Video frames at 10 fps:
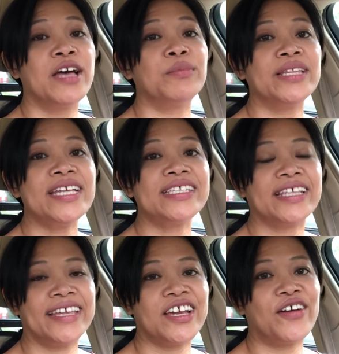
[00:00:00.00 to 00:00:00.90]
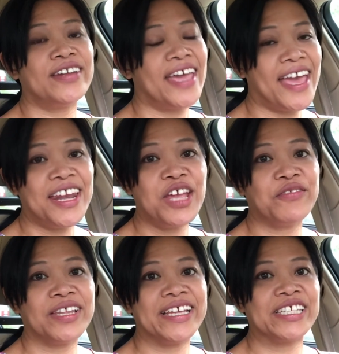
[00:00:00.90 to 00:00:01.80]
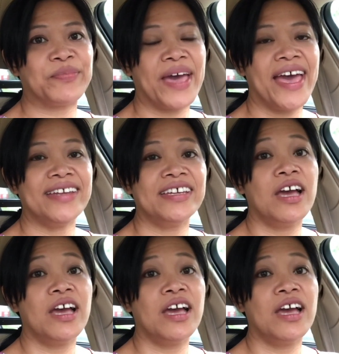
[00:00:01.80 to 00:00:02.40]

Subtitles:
please click on any of the links up ahead,